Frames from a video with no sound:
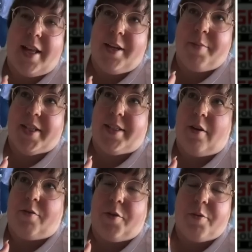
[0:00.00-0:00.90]
Telling
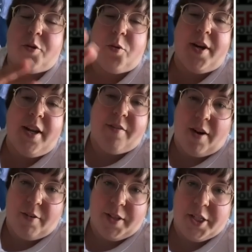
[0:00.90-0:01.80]
myself for the majority of
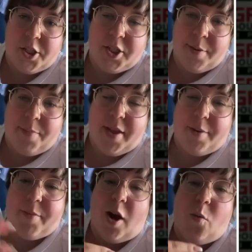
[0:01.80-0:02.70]
our relationship that
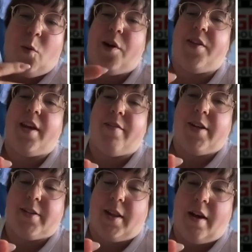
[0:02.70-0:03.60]
I'm not worthy of
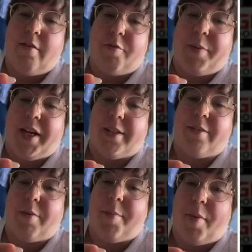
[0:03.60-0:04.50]
his love because
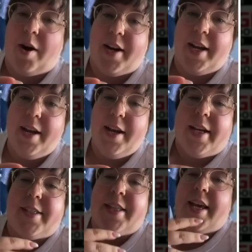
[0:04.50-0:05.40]
of my body
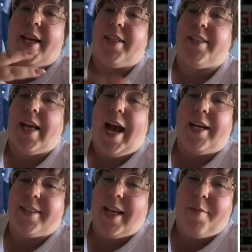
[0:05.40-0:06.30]
is the
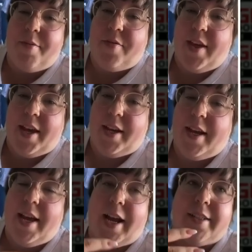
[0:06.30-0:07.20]
exact same
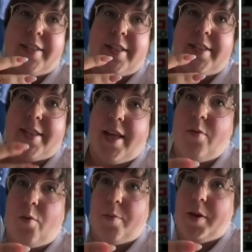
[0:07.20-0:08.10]
thing as this
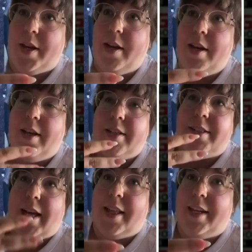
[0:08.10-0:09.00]
thin woman
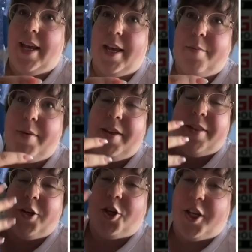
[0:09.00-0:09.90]
telling him
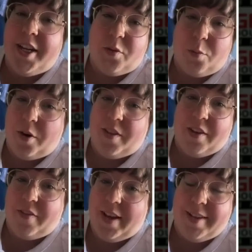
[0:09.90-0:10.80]
that she is worthy
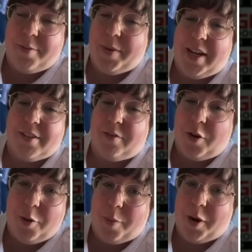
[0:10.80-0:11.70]
of his because of
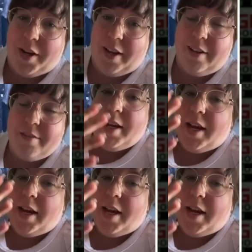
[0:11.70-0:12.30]
her body.